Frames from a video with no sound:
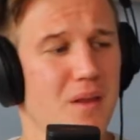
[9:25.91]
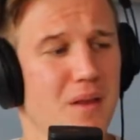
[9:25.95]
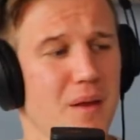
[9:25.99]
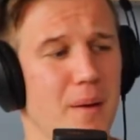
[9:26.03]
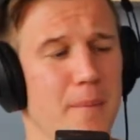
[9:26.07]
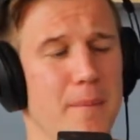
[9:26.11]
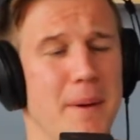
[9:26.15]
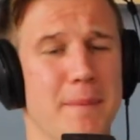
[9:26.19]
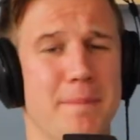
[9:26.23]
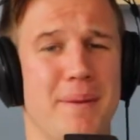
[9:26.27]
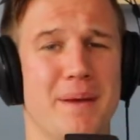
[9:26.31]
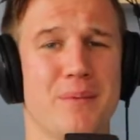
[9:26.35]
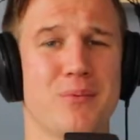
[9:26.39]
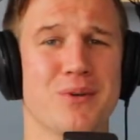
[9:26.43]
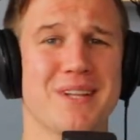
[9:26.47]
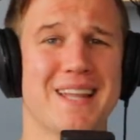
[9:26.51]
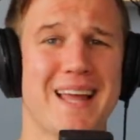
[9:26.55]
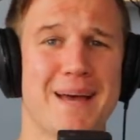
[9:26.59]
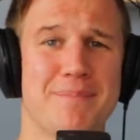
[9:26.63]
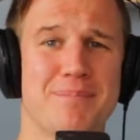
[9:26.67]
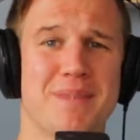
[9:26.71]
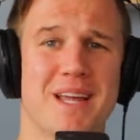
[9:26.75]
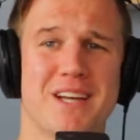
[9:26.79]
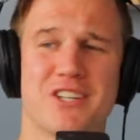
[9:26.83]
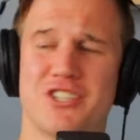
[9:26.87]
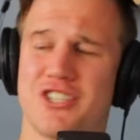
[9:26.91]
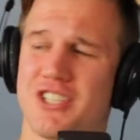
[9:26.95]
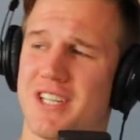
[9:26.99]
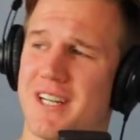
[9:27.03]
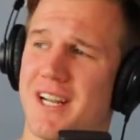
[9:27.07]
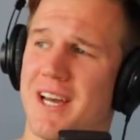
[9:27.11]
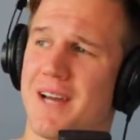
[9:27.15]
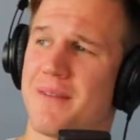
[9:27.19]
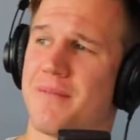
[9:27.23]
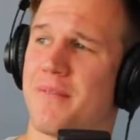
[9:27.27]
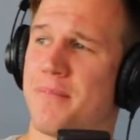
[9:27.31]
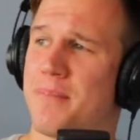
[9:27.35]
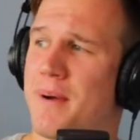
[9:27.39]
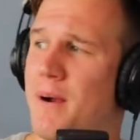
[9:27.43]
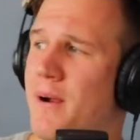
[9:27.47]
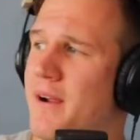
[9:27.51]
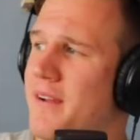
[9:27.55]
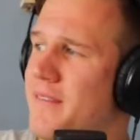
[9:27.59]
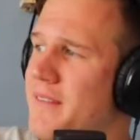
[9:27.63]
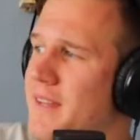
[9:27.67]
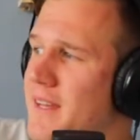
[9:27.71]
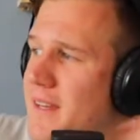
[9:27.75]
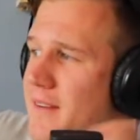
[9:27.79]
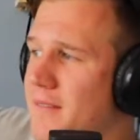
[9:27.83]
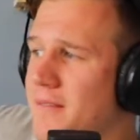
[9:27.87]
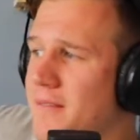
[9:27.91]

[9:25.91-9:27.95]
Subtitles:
But people lap that shit up, apparently.